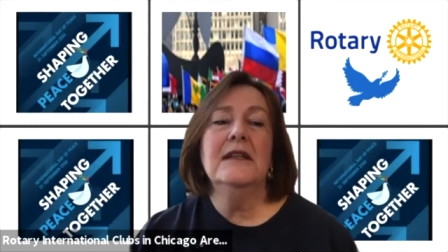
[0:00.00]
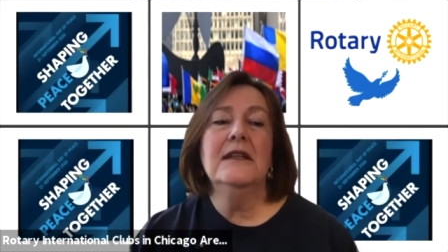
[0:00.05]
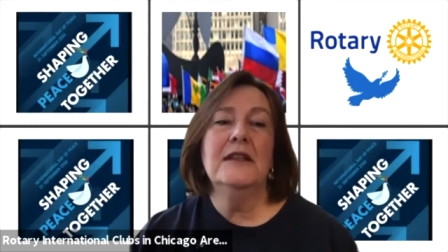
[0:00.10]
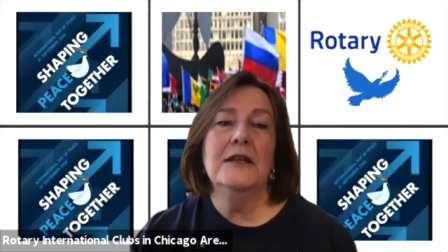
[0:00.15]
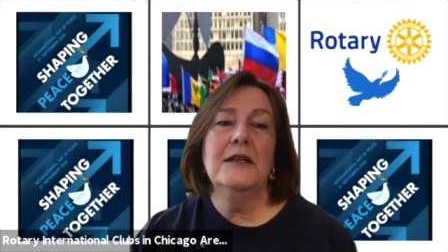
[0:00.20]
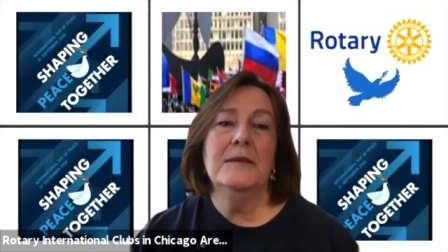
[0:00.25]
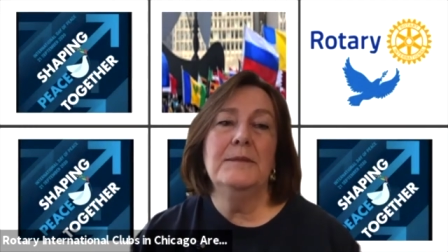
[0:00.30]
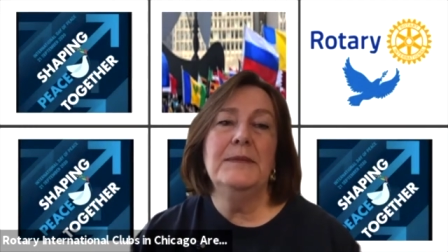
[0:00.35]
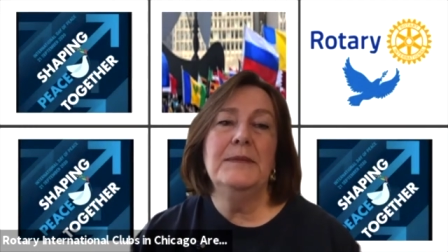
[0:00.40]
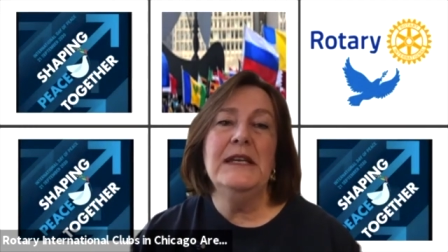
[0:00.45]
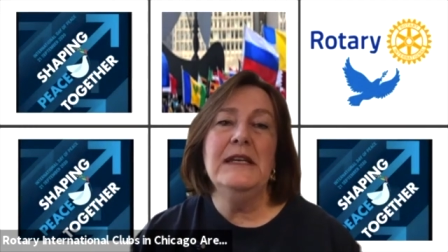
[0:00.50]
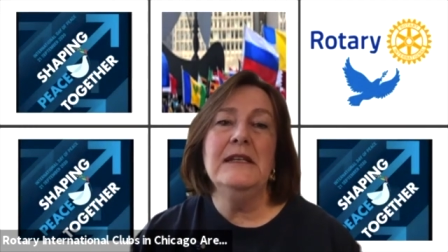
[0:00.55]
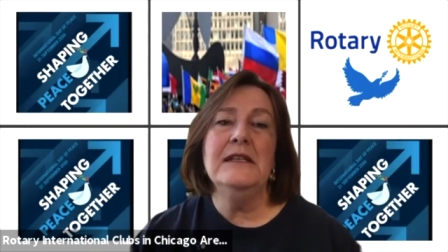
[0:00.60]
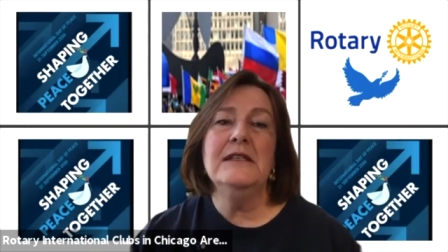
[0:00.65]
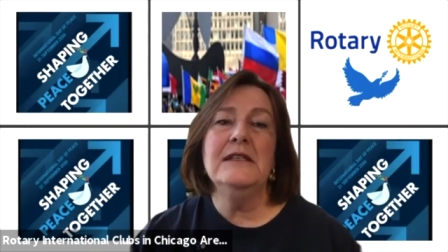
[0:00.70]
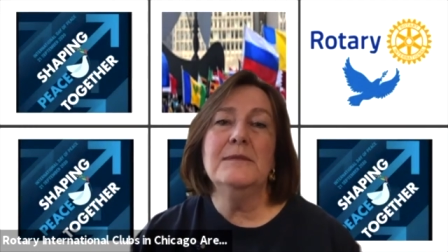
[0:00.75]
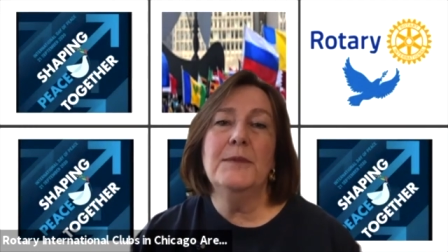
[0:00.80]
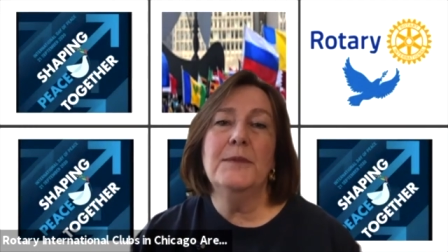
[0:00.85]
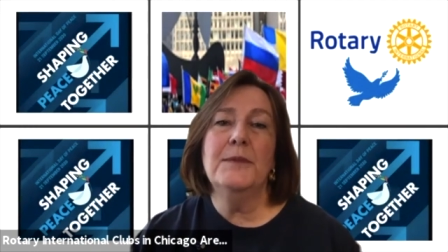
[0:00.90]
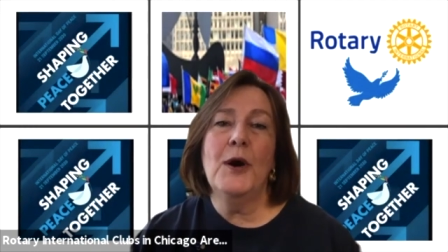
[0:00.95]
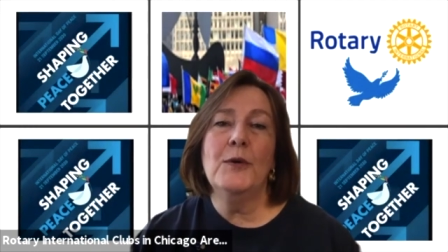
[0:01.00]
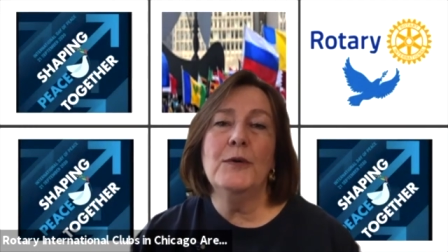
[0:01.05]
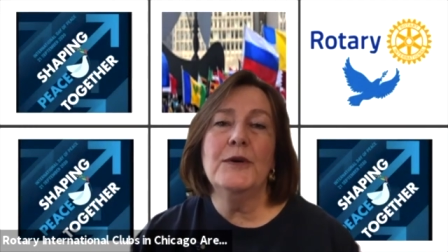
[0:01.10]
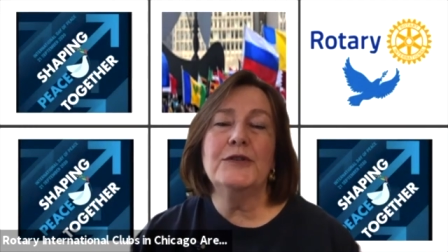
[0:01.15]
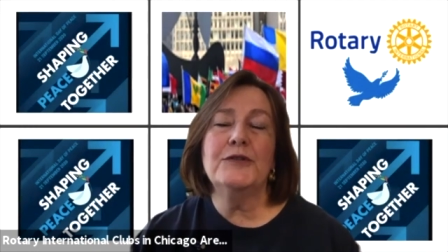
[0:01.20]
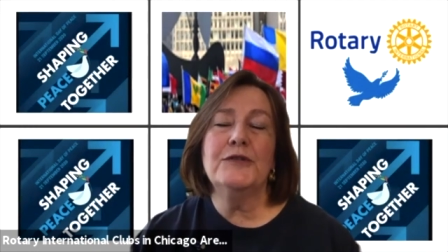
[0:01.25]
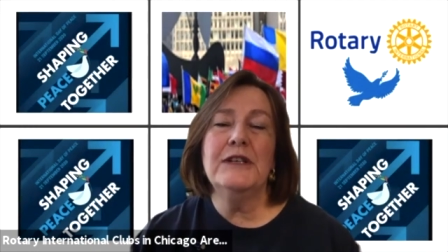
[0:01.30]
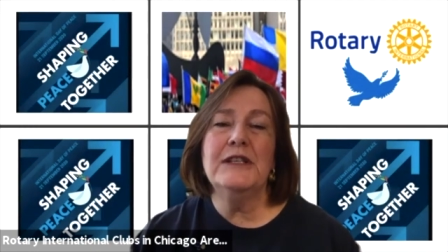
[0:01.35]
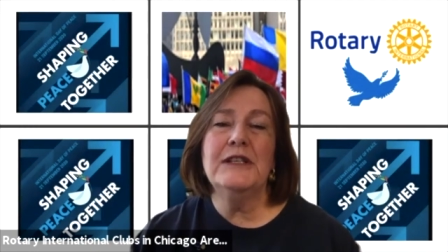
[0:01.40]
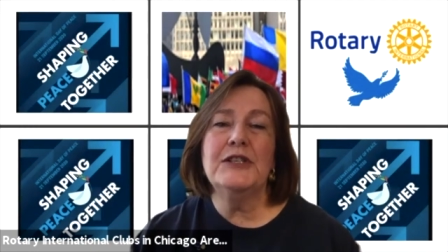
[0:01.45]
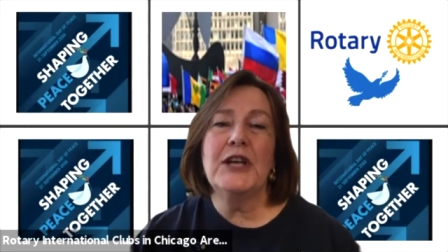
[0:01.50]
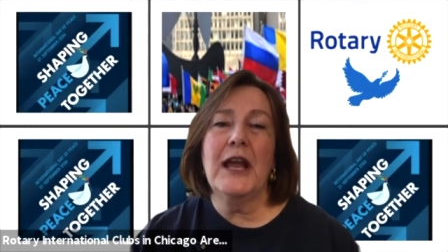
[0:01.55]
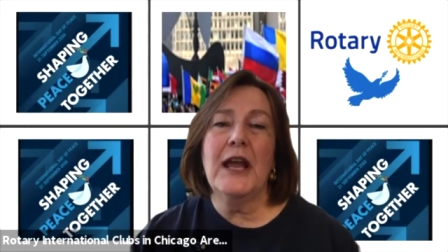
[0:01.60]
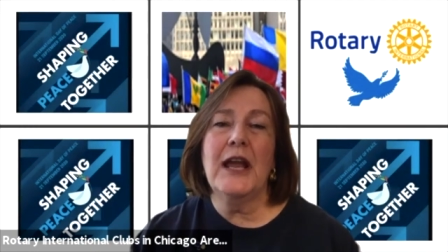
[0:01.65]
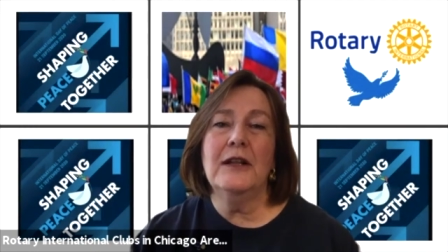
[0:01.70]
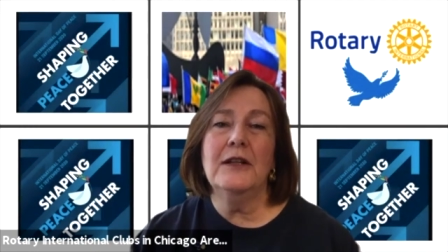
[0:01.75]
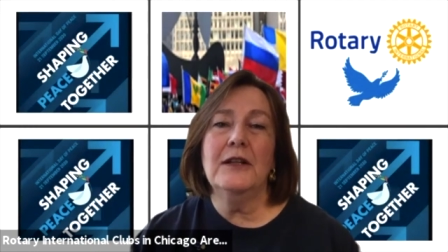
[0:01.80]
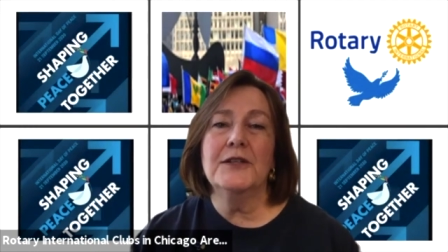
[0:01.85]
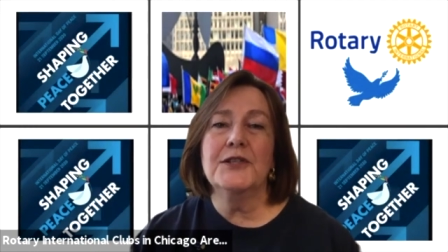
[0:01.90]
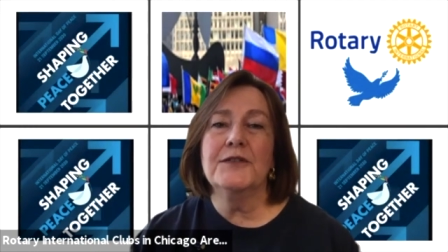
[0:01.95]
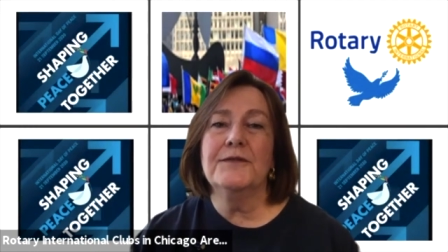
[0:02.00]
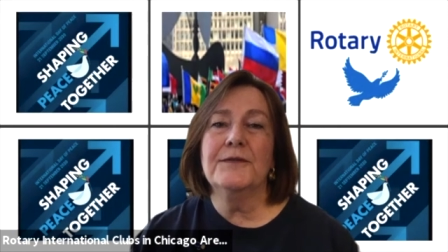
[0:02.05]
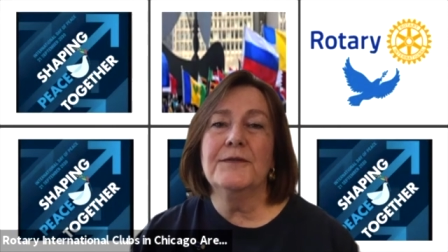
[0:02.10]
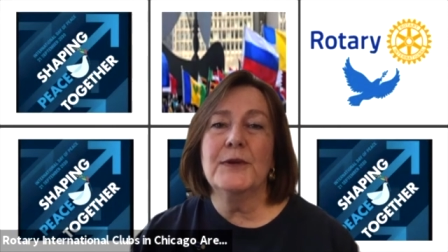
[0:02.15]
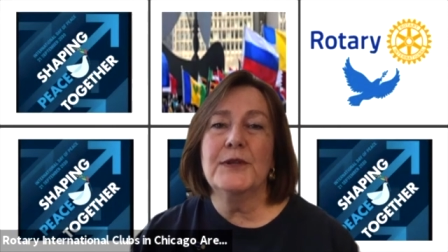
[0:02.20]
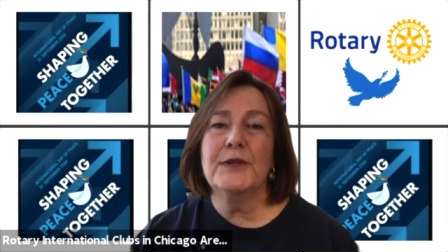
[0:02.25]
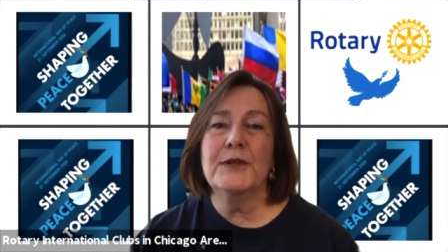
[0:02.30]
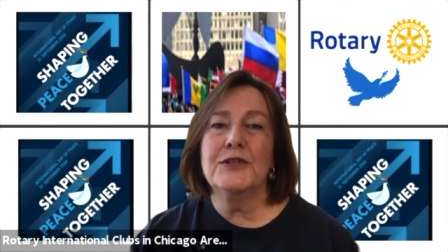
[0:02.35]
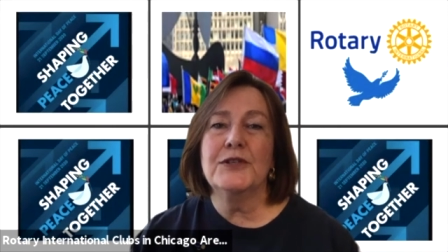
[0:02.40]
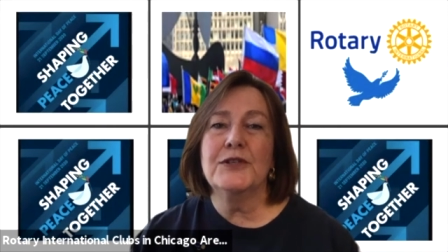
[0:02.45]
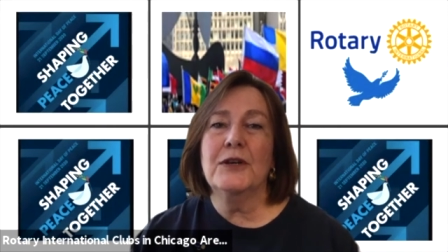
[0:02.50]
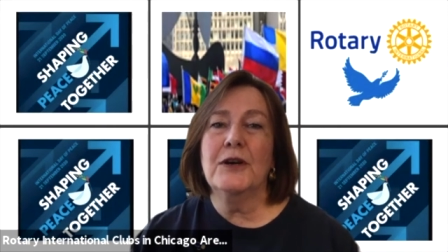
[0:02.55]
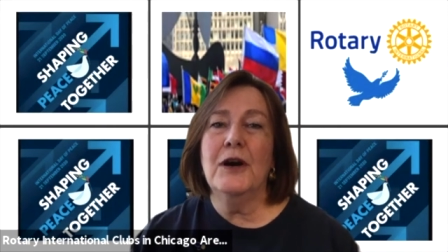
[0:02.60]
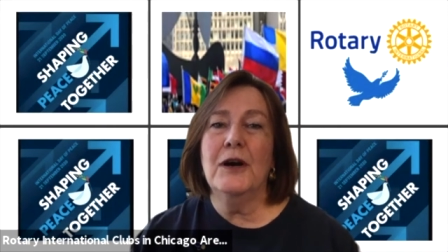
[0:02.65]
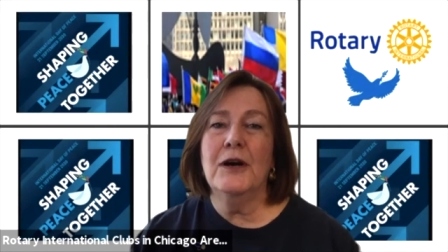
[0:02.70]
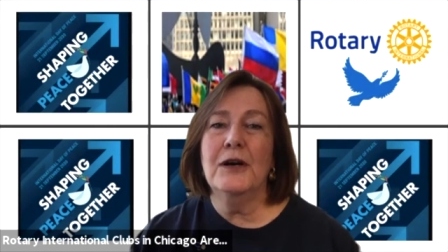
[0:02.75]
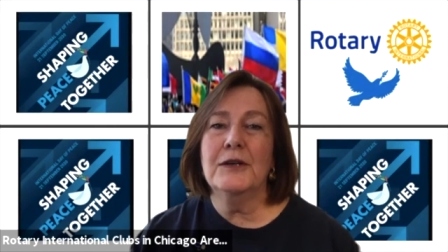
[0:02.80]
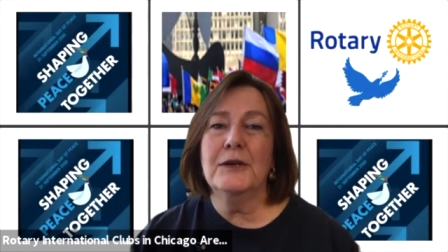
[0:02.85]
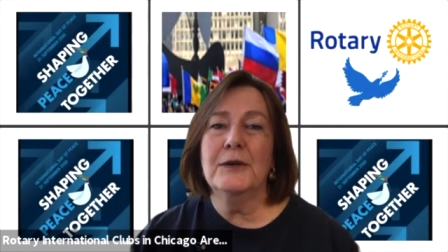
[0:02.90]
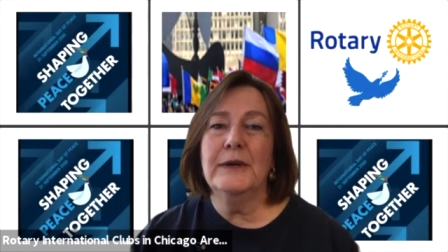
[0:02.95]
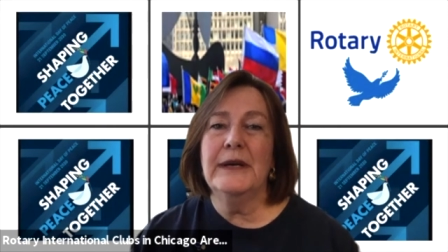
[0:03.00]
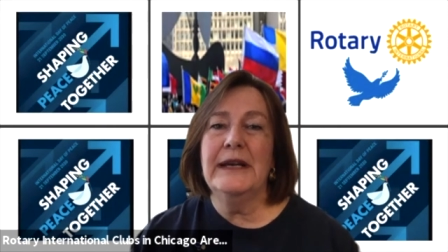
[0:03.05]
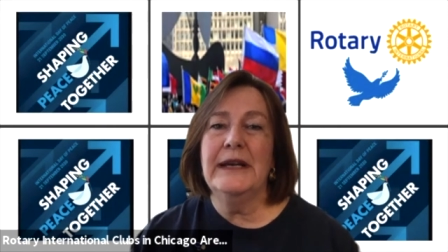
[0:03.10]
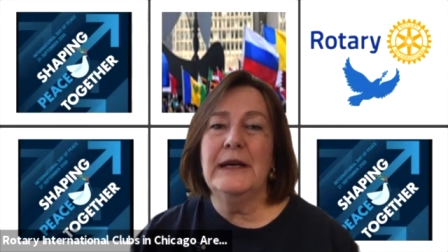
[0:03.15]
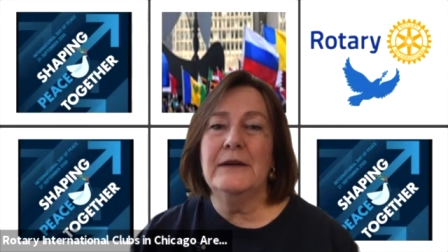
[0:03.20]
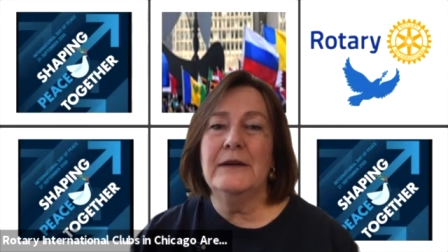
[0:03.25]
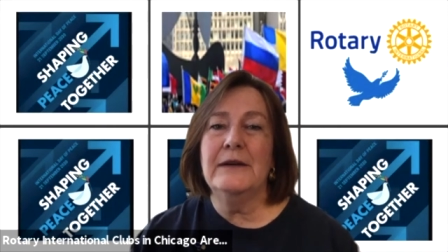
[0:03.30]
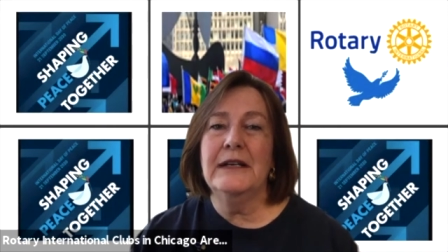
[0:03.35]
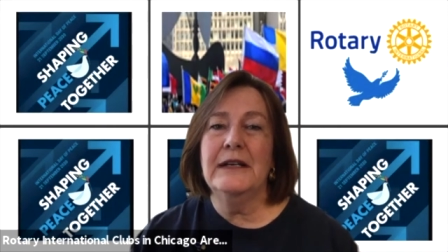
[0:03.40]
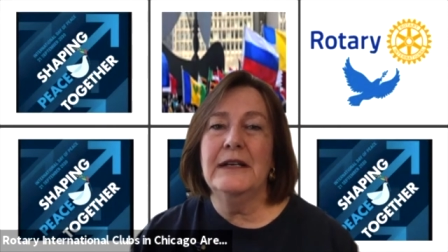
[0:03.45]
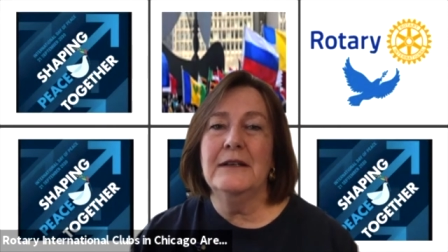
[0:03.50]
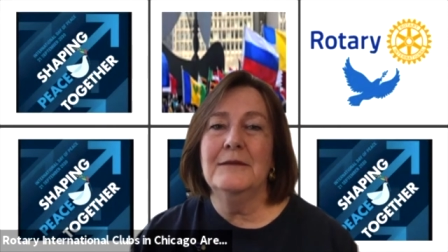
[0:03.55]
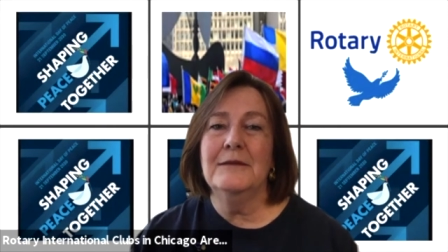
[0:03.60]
the Peace Poetry Challenge for the Chicago area.